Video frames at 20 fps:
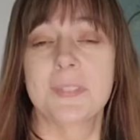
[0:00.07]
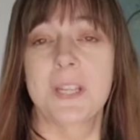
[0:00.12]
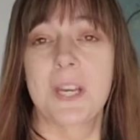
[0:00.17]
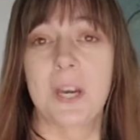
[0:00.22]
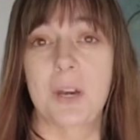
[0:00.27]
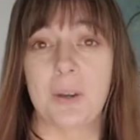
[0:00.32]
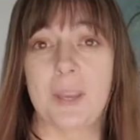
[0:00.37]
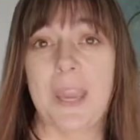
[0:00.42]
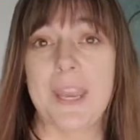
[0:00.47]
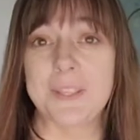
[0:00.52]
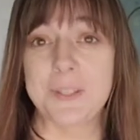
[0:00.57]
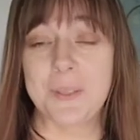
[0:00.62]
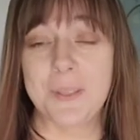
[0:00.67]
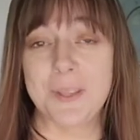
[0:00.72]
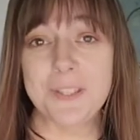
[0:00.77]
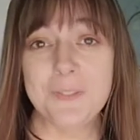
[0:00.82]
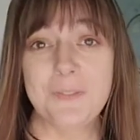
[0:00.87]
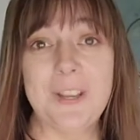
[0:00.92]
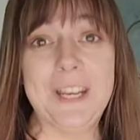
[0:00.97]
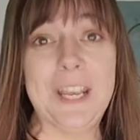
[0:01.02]
Okay, so
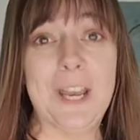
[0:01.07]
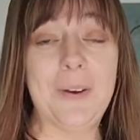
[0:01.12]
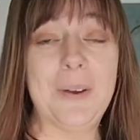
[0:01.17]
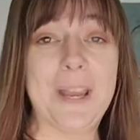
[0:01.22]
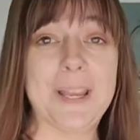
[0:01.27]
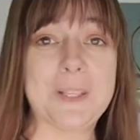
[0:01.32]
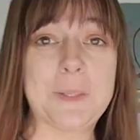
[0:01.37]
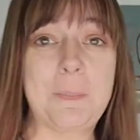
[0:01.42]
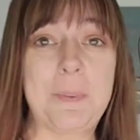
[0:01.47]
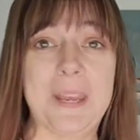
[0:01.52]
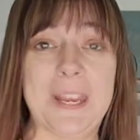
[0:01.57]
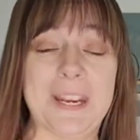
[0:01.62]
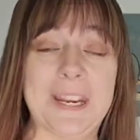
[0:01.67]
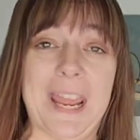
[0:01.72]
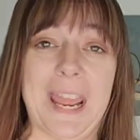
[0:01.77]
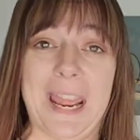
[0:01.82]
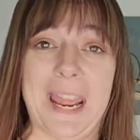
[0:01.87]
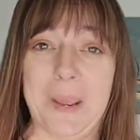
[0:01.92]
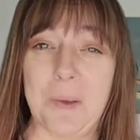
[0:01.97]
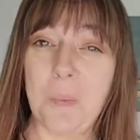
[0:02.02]
this video has been
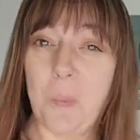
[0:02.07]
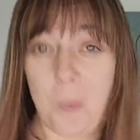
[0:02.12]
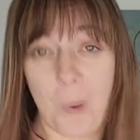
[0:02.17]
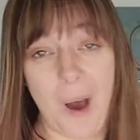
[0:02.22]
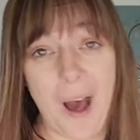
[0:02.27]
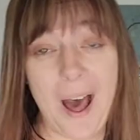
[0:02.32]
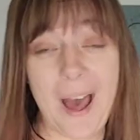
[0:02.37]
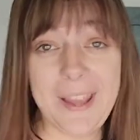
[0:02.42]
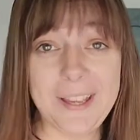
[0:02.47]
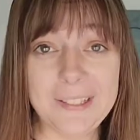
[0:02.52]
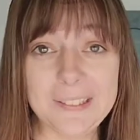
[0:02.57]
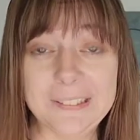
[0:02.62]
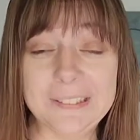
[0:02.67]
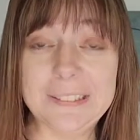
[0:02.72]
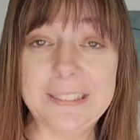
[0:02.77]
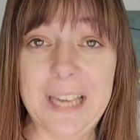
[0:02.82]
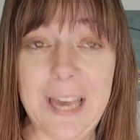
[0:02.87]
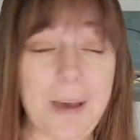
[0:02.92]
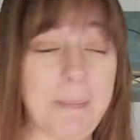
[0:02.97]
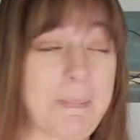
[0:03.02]
a while
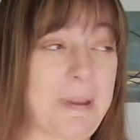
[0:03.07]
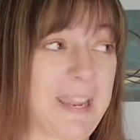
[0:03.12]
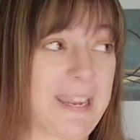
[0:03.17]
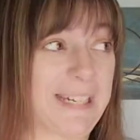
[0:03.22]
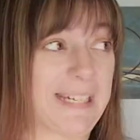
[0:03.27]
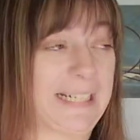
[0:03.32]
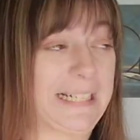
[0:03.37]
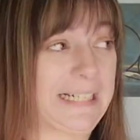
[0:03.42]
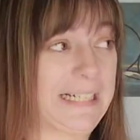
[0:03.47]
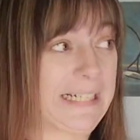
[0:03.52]
coming.